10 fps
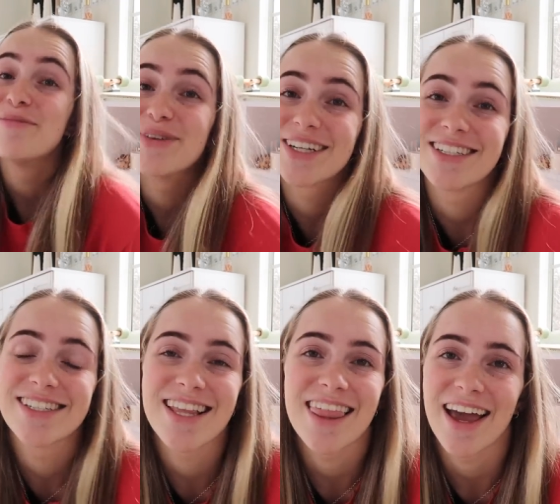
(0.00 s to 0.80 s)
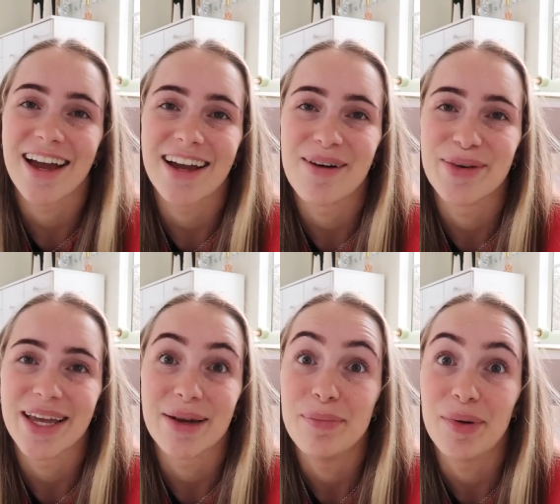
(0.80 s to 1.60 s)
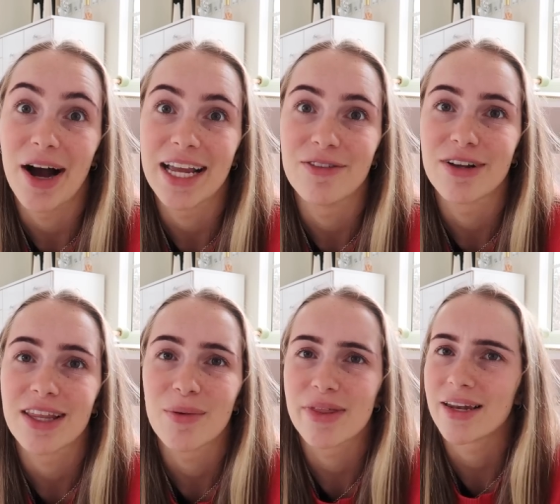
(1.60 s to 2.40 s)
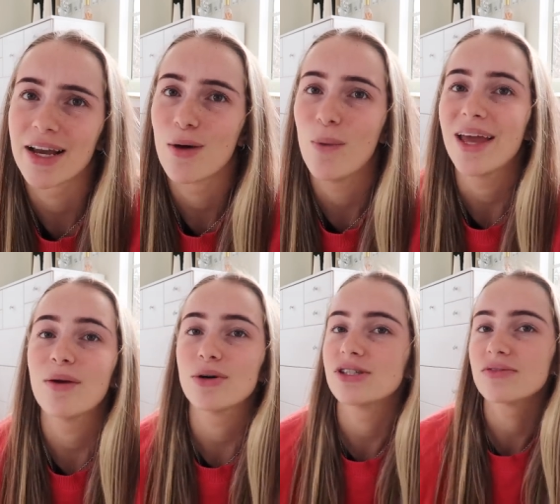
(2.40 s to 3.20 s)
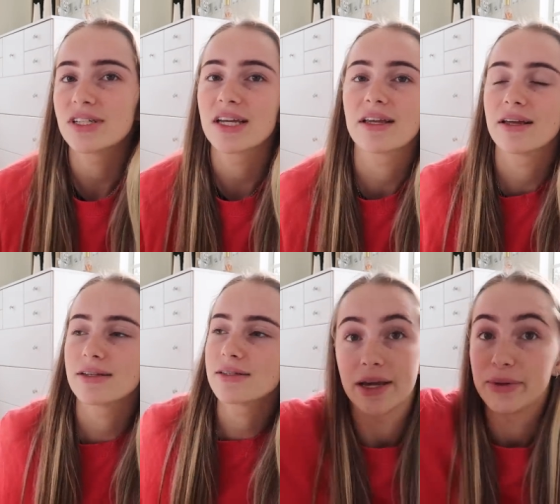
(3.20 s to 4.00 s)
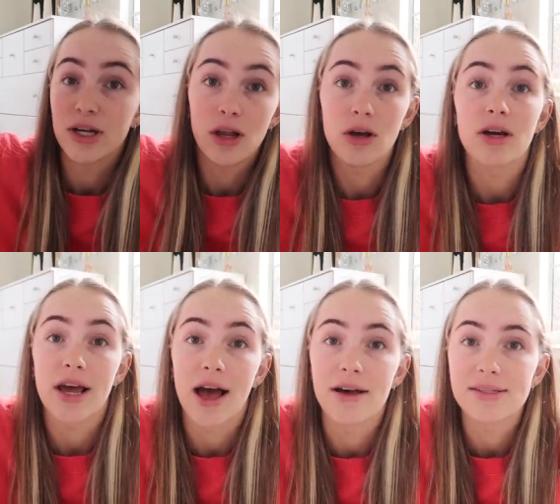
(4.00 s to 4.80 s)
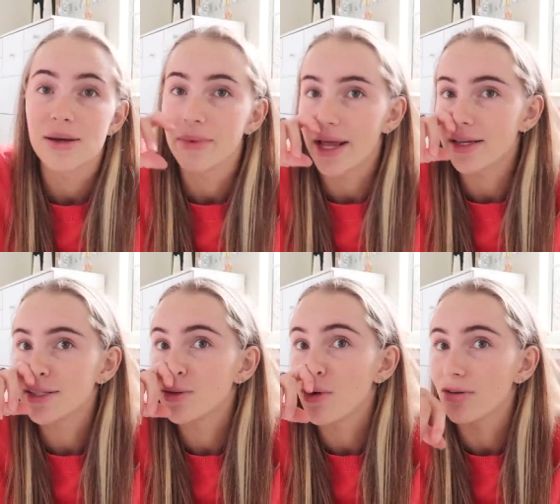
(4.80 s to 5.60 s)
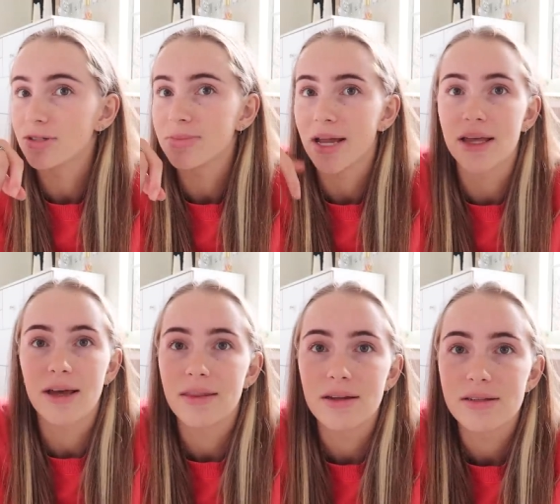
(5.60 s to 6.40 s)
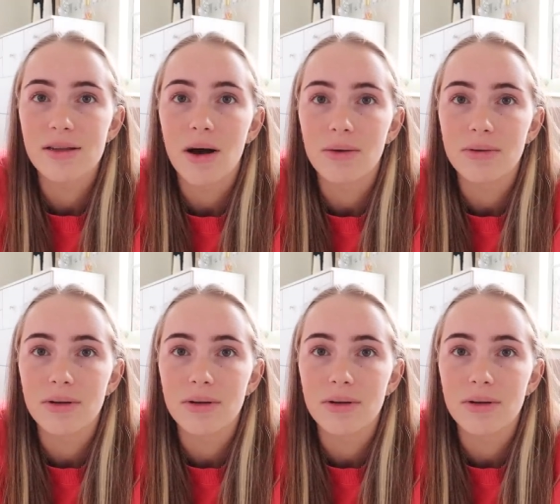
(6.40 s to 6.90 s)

because they are coming in and buying everything within like a week, which is ridiculous. Like we go look at a house and we're like still contemplating contemplating it, and then it's sold.